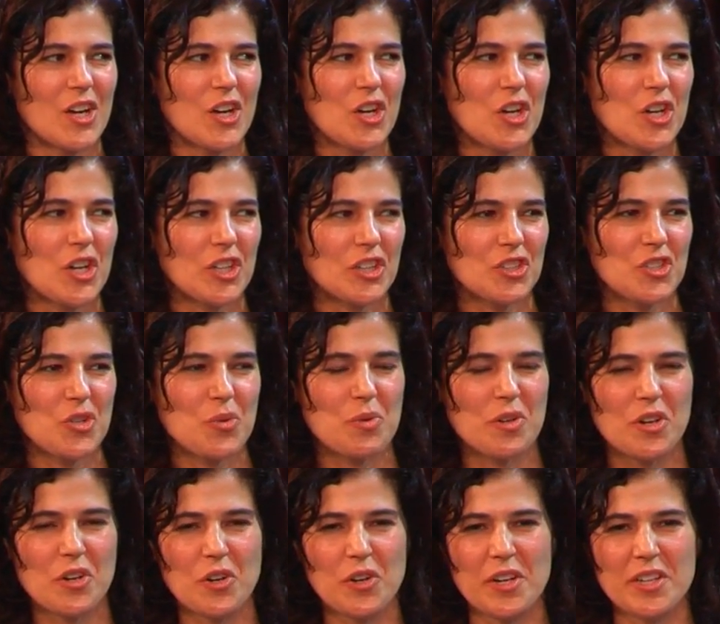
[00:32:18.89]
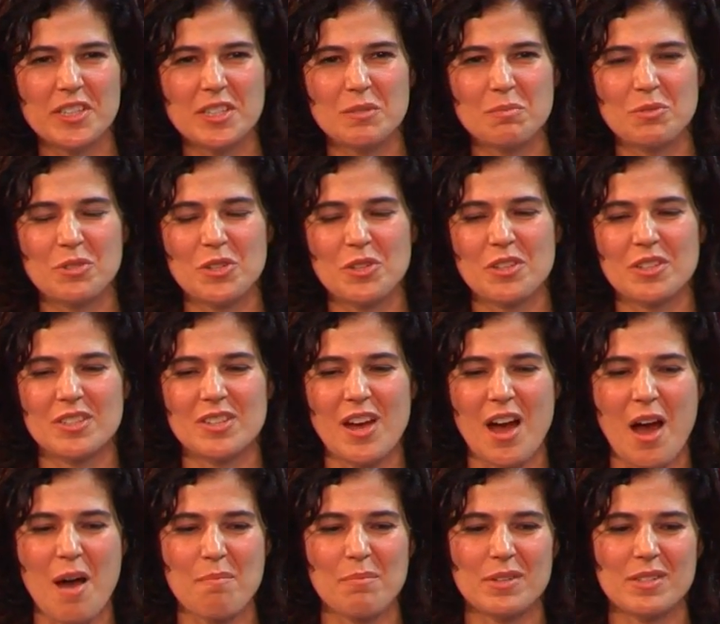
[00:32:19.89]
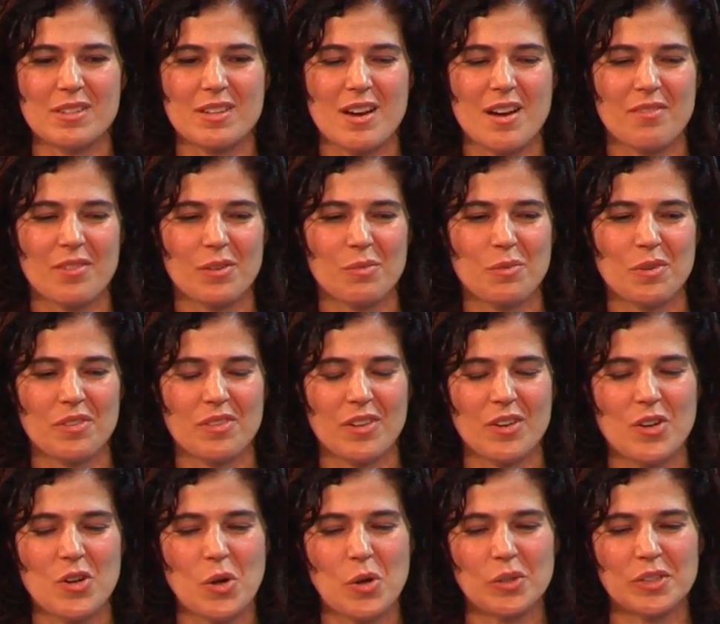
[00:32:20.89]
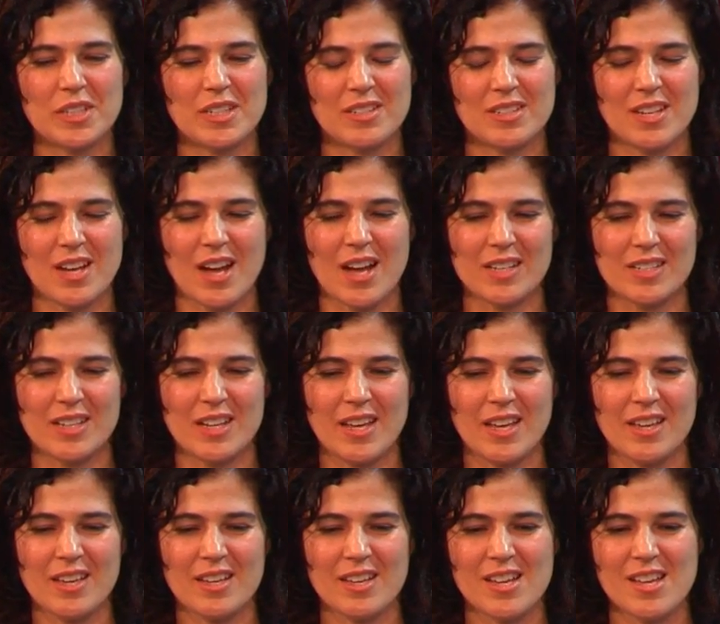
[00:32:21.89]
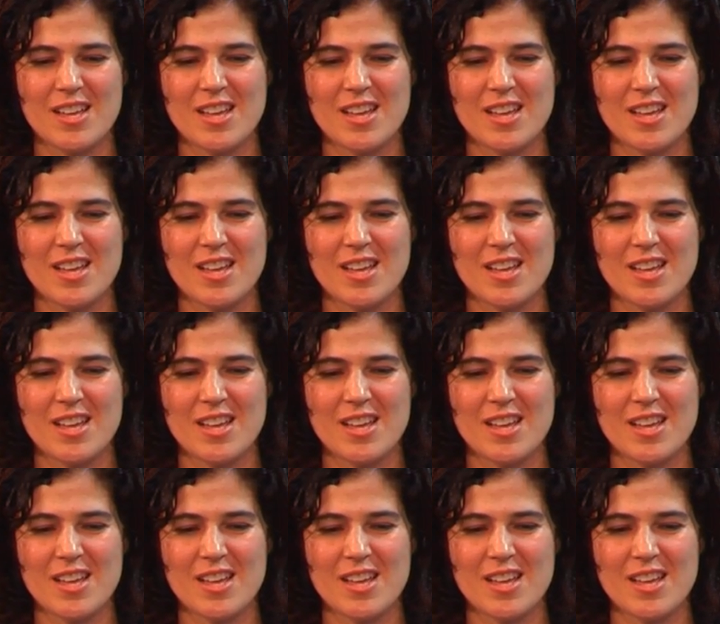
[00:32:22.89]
cooked to a crisp so the top is covered with the golden tadig